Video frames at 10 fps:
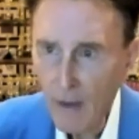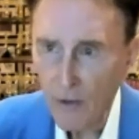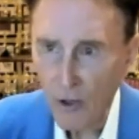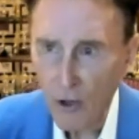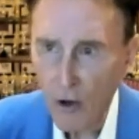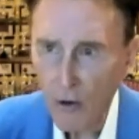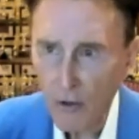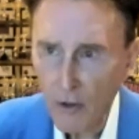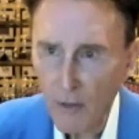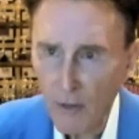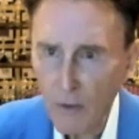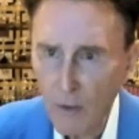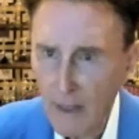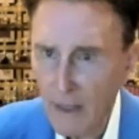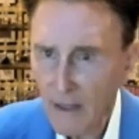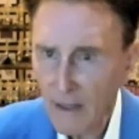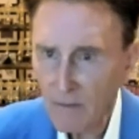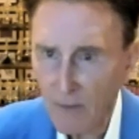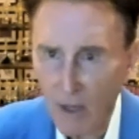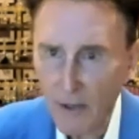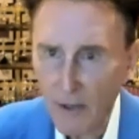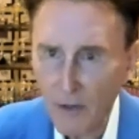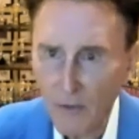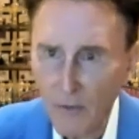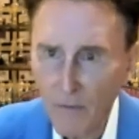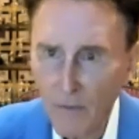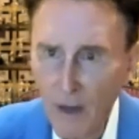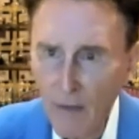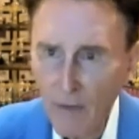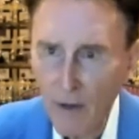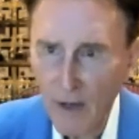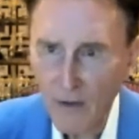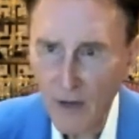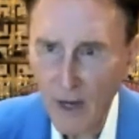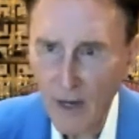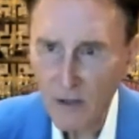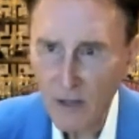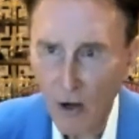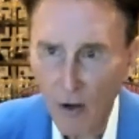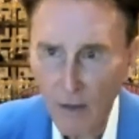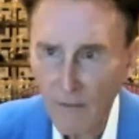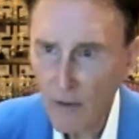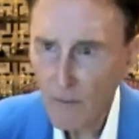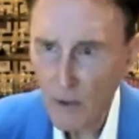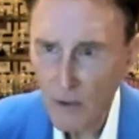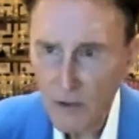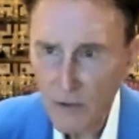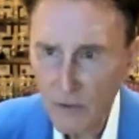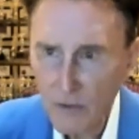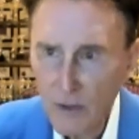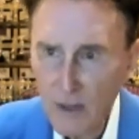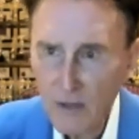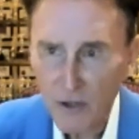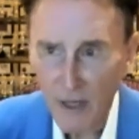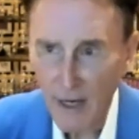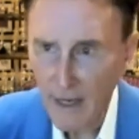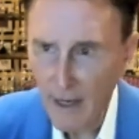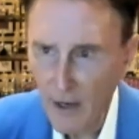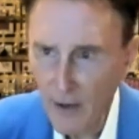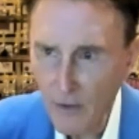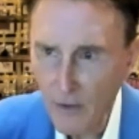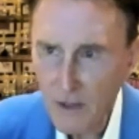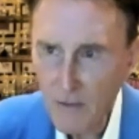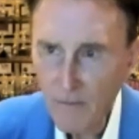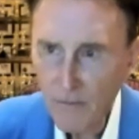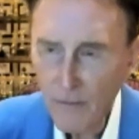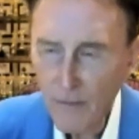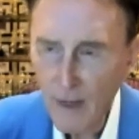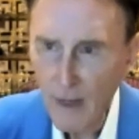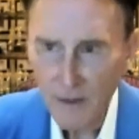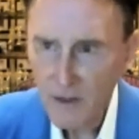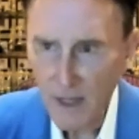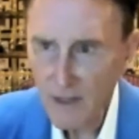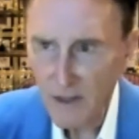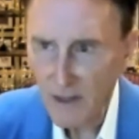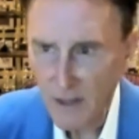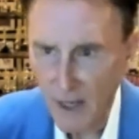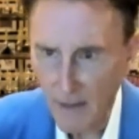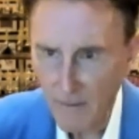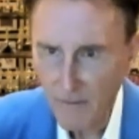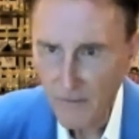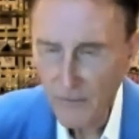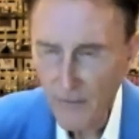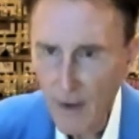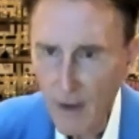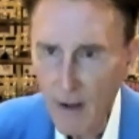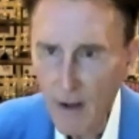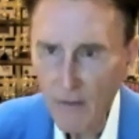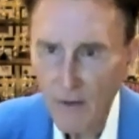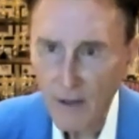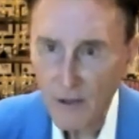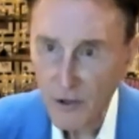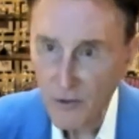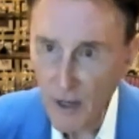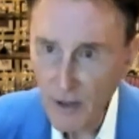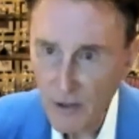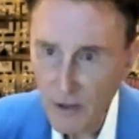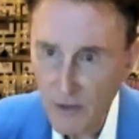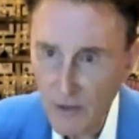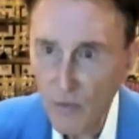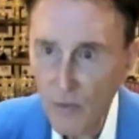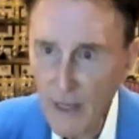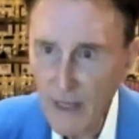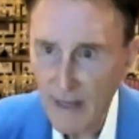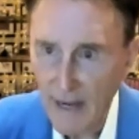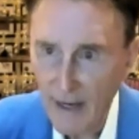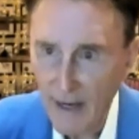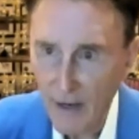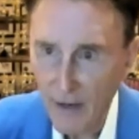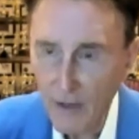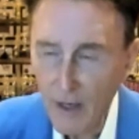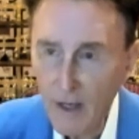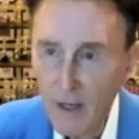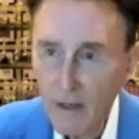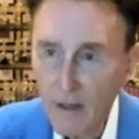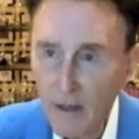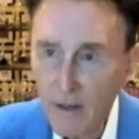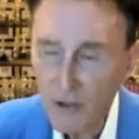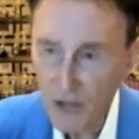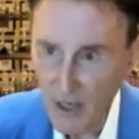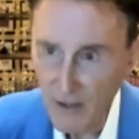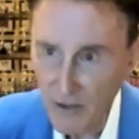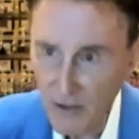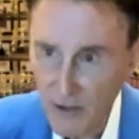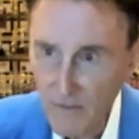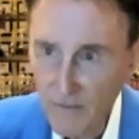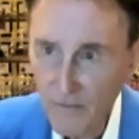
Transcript: the long double helix molecule that contains all of our personal genetic codes, it stays the same. The instructions for reading that code changes.